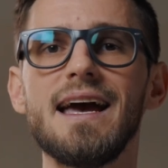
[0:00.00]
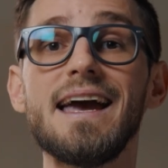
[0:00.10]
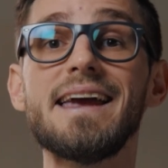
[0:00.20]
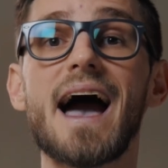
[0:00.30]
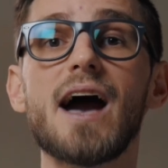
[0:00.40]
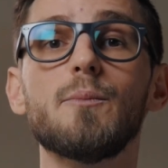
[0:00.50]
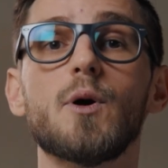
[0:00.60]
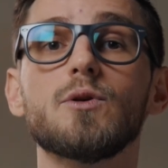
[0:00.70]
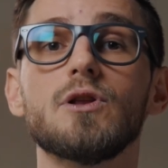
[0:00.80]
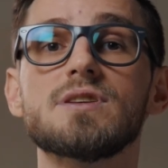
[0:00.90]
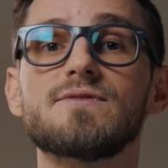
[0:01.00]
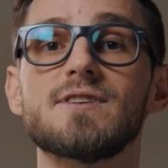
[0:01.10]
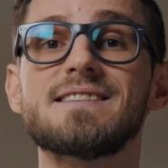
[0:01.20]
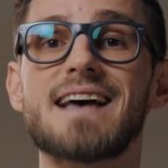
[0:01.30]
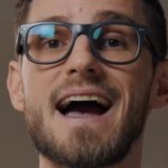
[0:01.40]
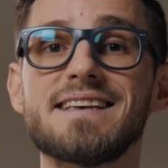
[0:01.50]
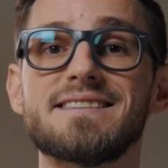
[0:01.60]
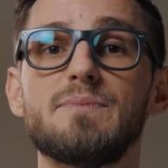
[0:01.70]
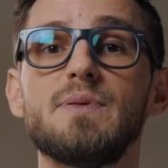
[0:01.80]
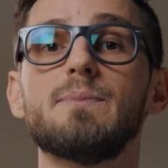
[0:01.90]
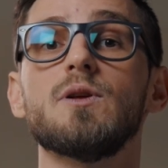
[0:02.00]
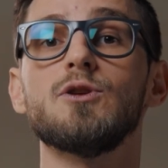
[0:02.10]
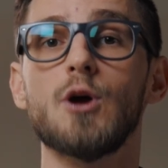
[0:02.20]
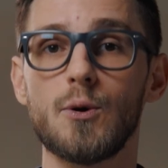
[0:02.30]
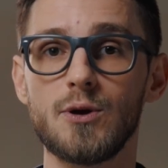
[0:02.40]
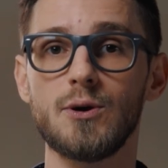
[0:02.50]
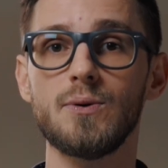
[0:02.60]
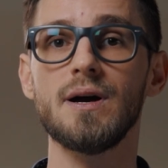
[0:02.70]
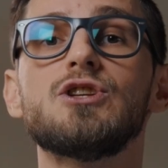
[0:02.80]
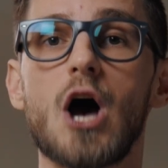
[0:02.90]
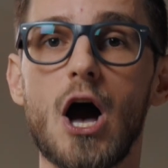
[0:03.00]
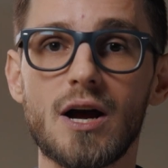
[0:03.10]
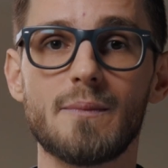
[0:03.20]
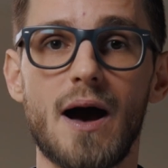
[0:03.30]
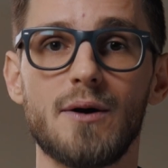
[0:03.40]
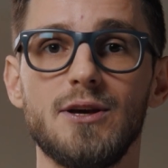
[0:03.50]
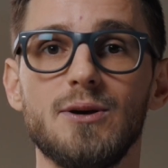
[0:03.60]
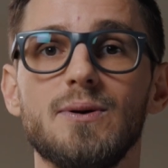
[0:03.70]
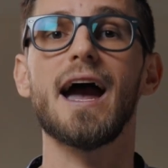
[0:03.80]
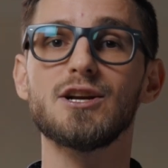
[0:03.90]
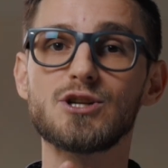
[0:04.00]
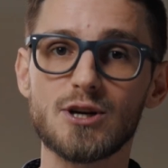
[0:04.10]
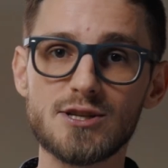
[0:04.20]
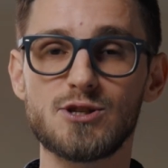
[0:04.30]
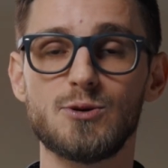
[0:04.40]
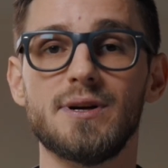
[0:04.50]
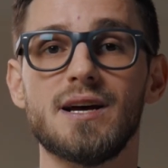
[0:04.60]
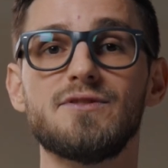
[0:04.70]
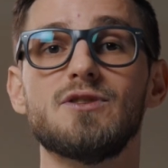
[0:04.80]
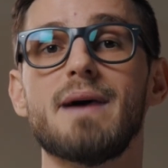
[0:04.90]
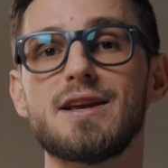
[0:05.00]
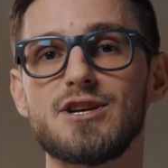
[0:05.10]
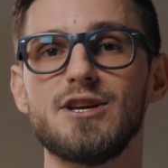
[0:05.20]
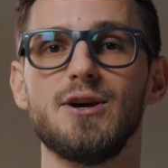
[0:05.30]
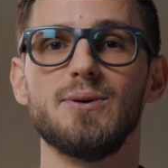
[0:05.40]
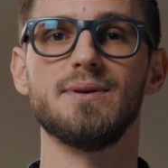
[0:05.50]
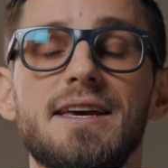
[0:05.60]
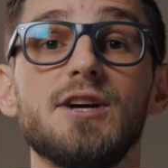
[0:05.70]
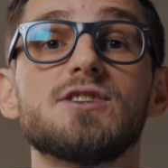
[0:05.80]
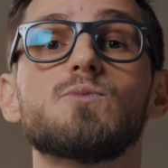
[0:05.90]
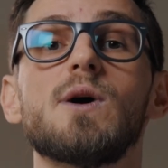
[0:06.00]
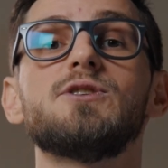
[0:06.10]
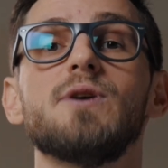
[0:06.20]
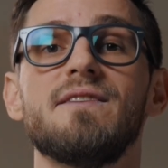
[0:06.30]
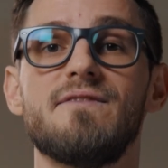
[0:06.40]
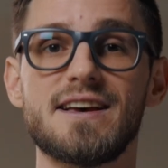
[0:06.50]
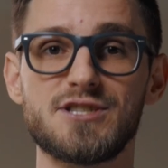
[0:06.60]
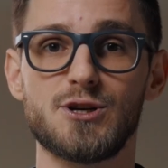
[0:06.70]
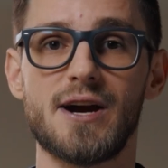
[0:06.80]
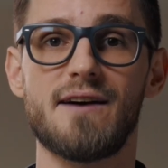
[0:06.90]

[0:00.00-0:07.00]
AI mode looks for signs that people know you, talk about you, and trust you enough to mention you. Here's where to invest your